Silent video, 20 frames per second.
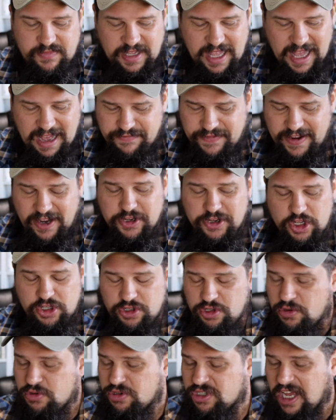I found a
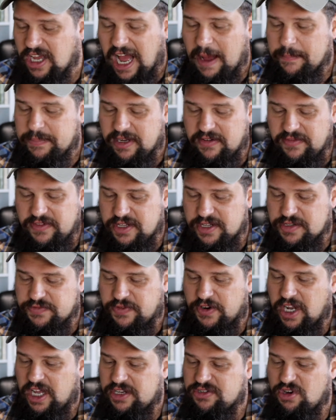used copy of this
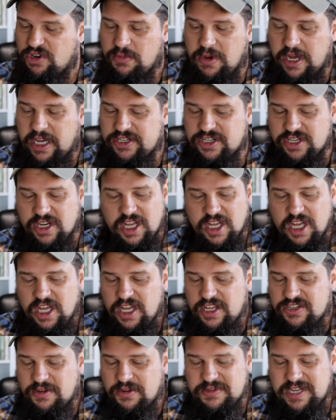for not too much.
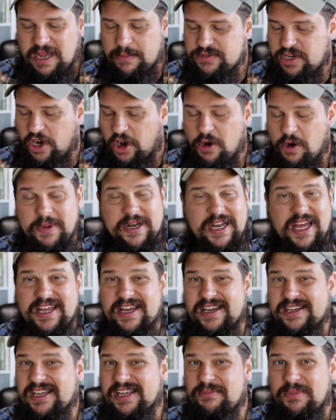Sometimes
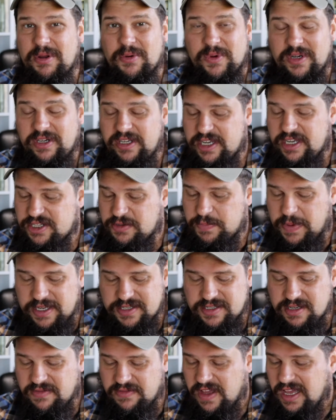Hermaneau can be really
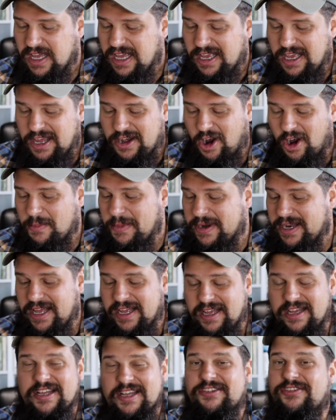expensive, and
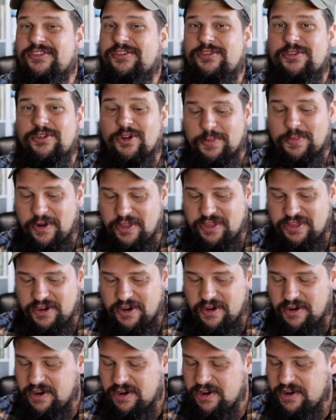Hermaneau is super
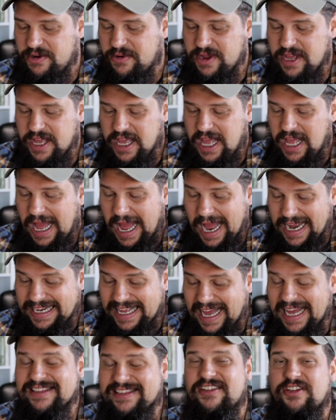thorough. I
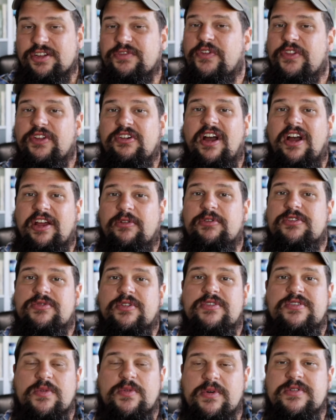got this for the language
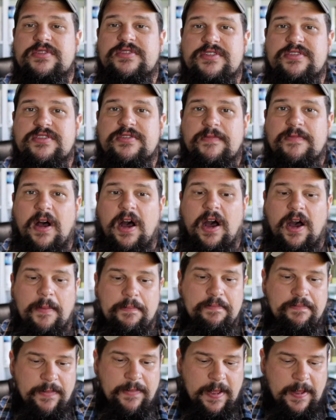resources.
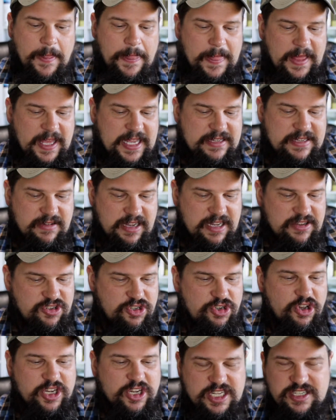It
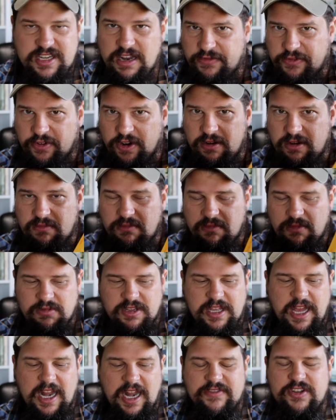took a different
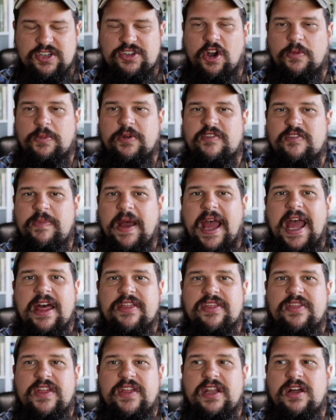kind of interpretive path than